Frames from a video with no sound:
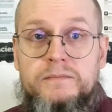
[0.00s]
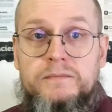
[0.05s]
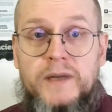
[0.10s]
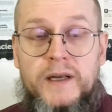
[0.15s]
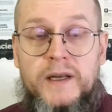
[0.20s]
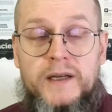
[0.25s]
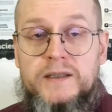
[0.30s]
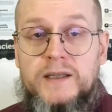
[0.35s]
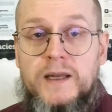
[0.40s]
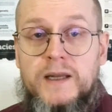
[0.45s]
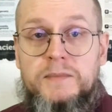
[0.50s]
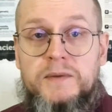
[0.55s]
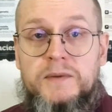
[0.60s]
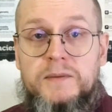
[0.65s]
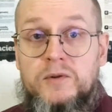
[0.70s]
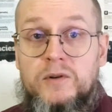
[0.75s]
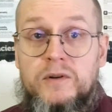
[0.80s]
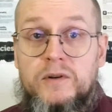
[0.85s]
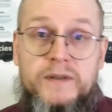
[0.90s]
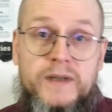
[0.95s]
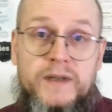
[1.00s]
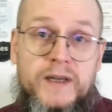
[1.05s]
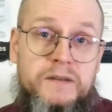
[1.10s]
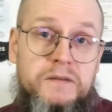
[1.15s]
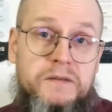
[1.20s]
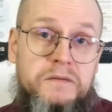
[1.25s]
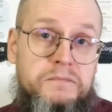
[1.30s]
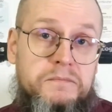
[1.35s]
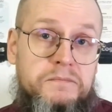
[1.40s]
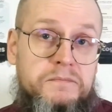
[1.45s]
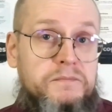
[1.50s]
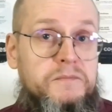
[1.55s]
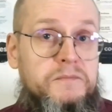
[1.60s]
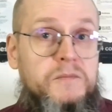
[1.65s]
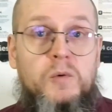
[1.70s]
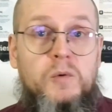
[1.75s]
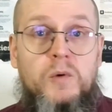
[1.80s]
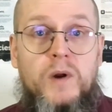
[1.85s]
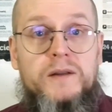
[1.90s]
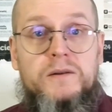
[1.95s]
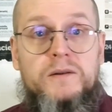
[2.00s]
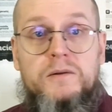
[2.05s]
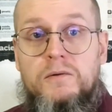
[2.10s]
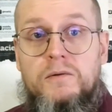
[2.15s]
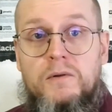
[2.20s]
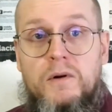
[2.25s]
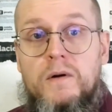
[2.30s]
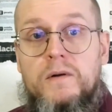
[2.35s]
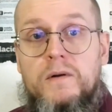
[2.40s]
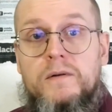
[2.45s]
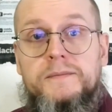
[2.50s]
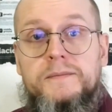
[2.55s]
acceptable or not, right or wrong.